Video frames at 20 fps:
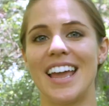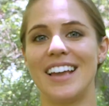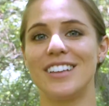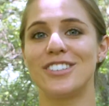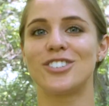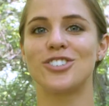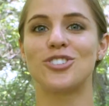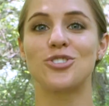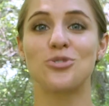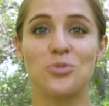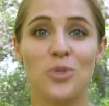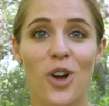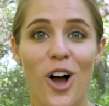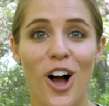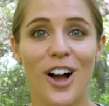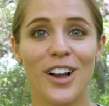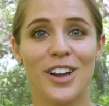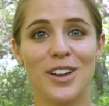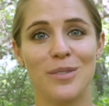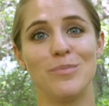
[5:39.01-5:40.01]
a
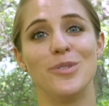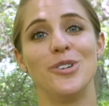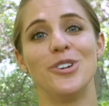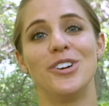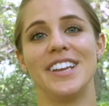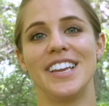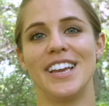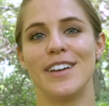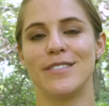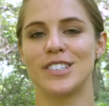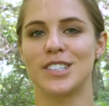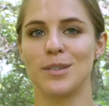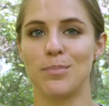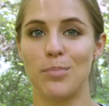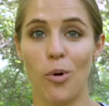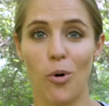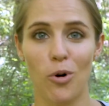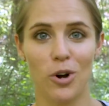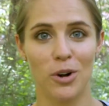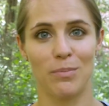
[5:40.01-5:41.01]
strong community of
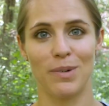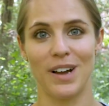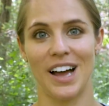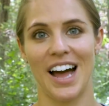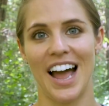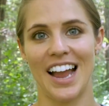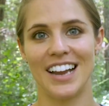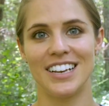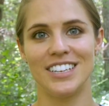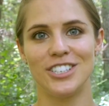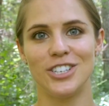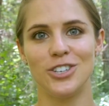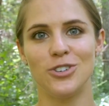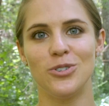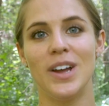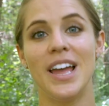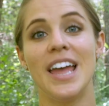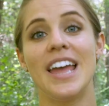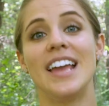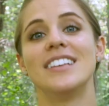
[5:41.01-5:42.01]
support behind you